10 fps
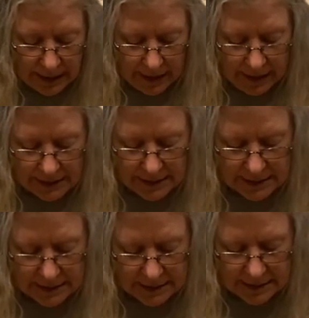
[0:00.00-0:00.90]
And
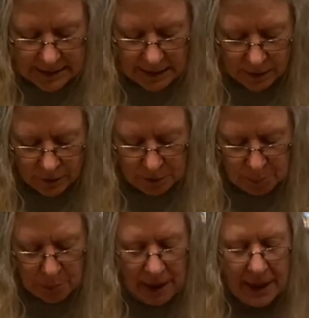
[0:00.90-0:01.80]
this is a good
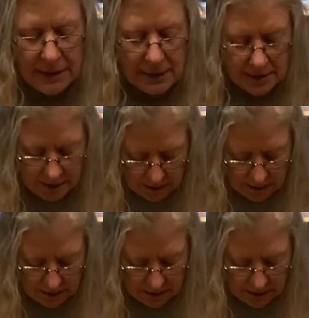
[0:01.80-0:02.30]
practice